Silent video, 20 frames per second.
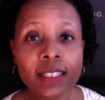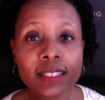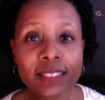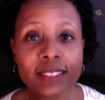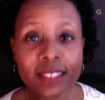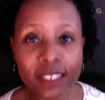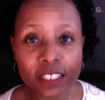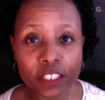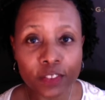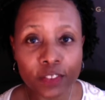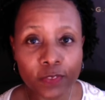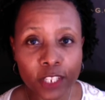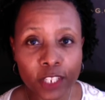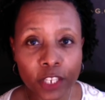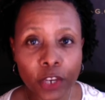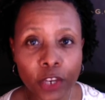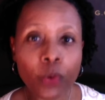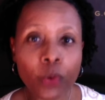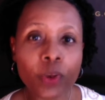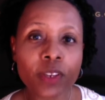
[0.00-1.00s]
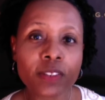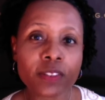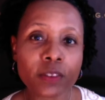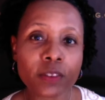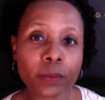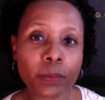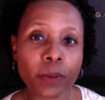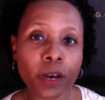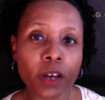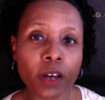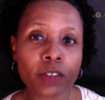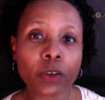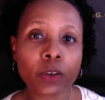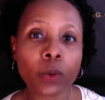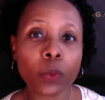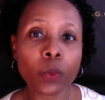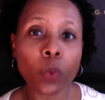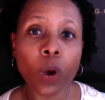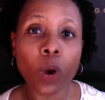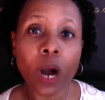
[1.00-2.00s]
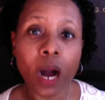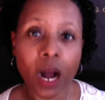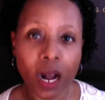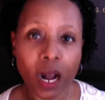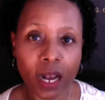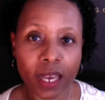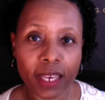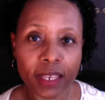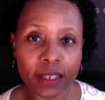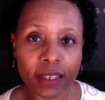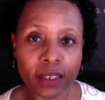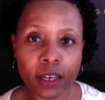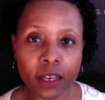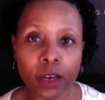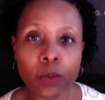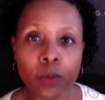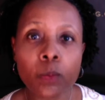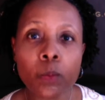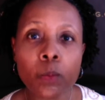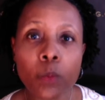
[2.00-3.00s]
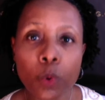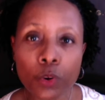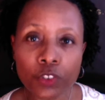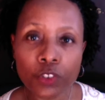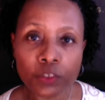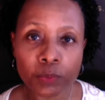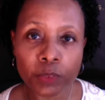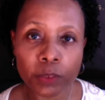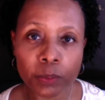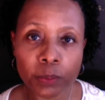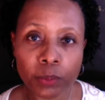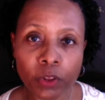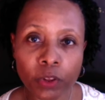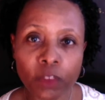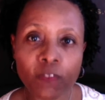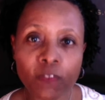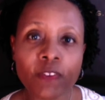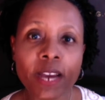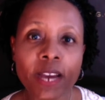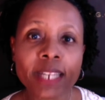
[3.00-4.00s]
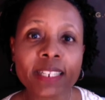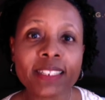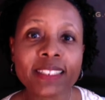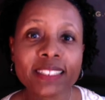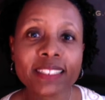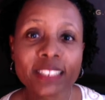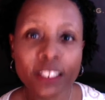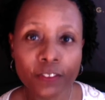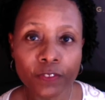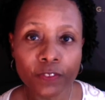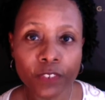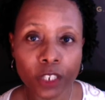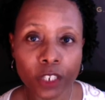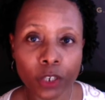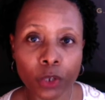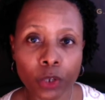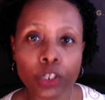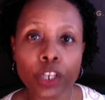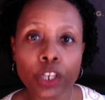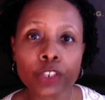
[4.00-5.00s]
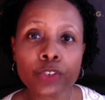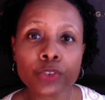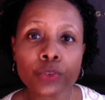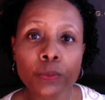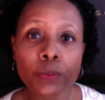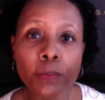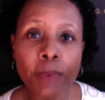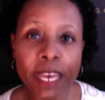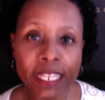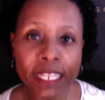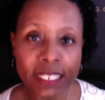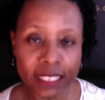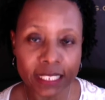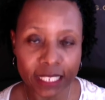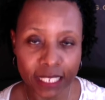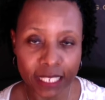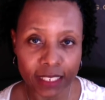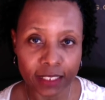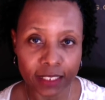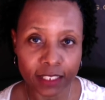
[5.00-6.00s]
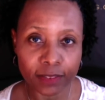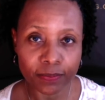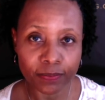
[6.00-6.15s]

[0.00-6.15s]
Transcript: This video is about why most people find it difficult to meditate.